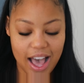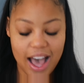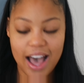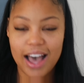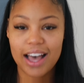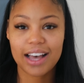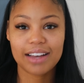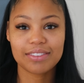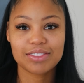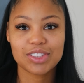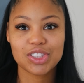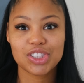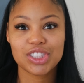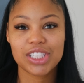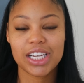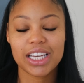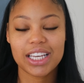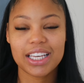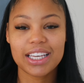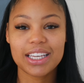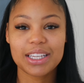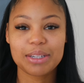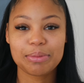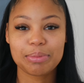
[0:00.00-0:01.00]
I have to
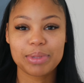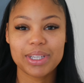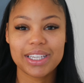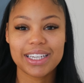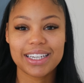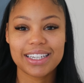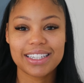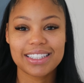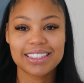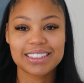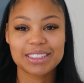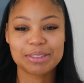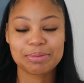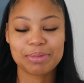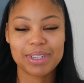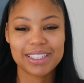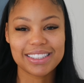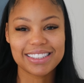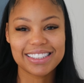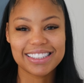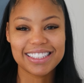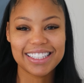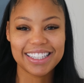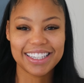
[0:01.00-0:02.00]
check in because
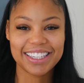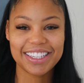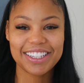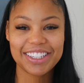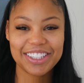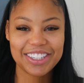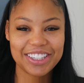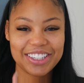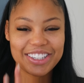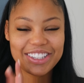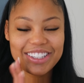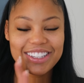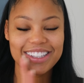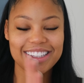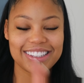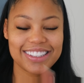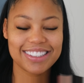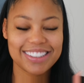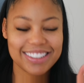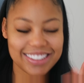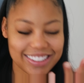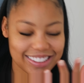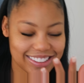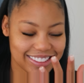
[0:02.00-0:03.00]
my skin
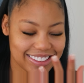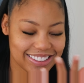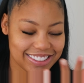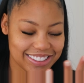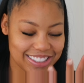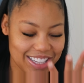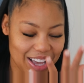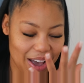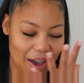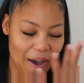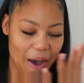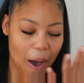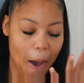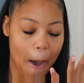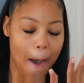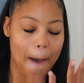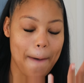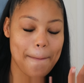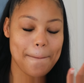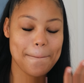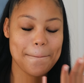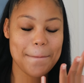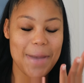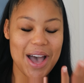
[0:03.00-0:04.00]
looks
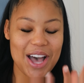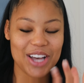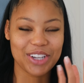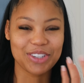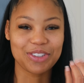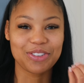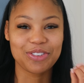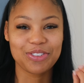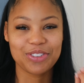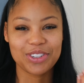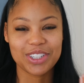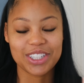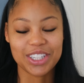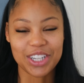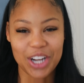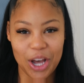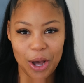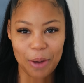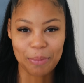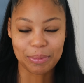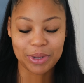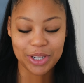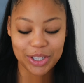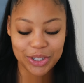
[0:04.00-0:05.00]

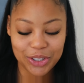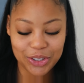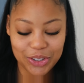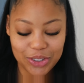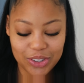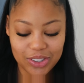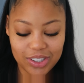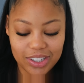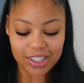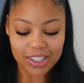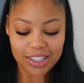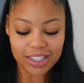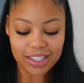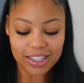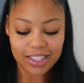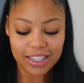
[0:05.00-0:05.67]
phenomenal.